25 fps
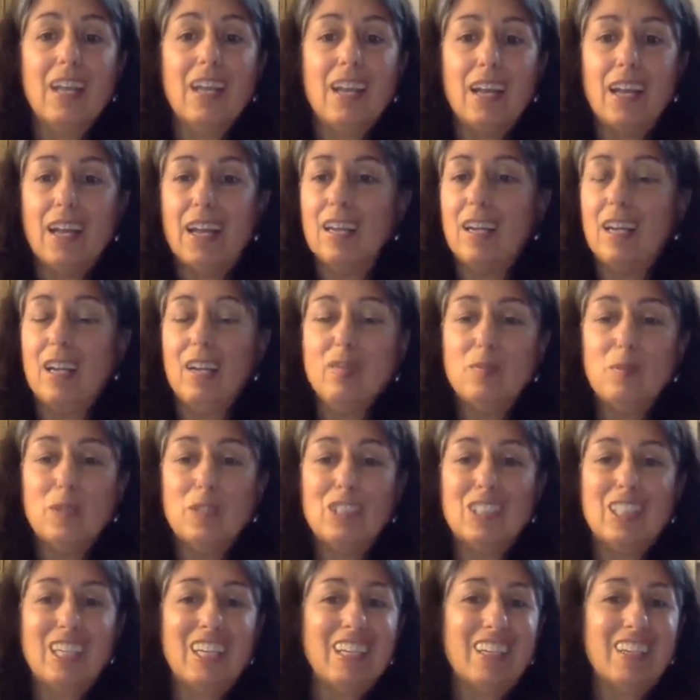And I've been
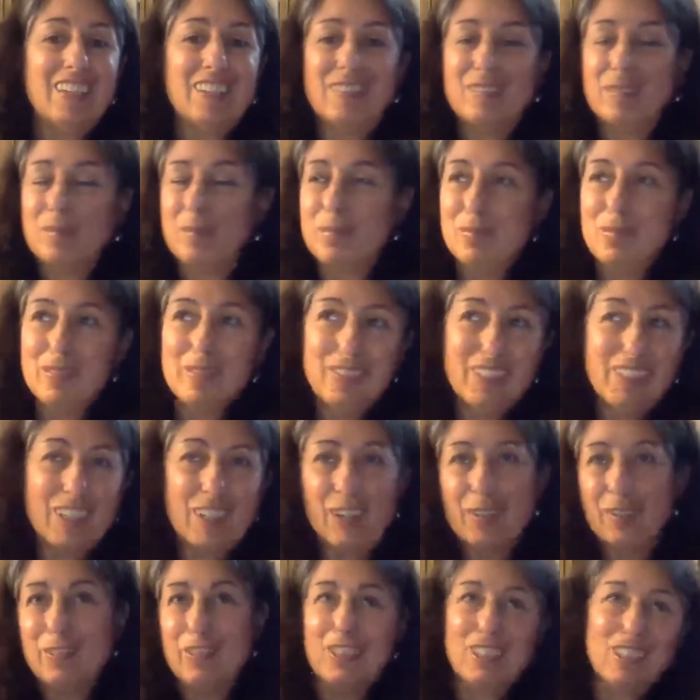saying, you
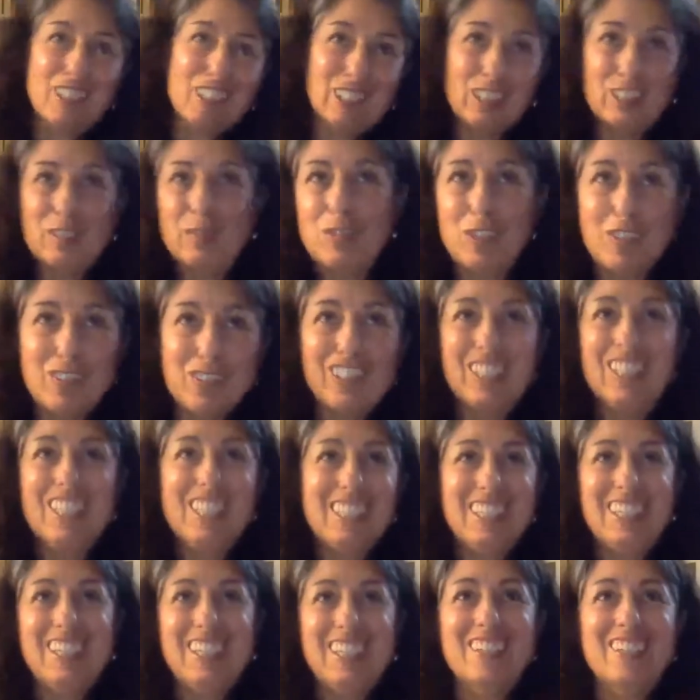know, for at least 15
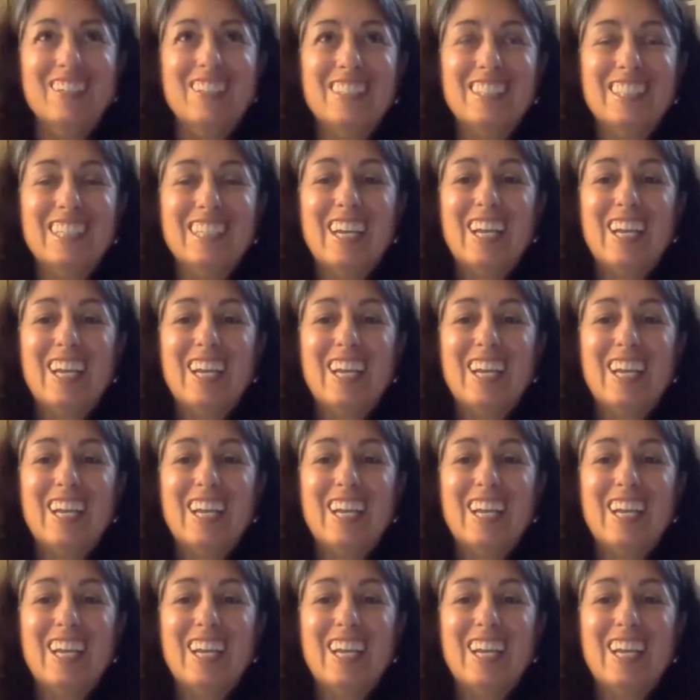years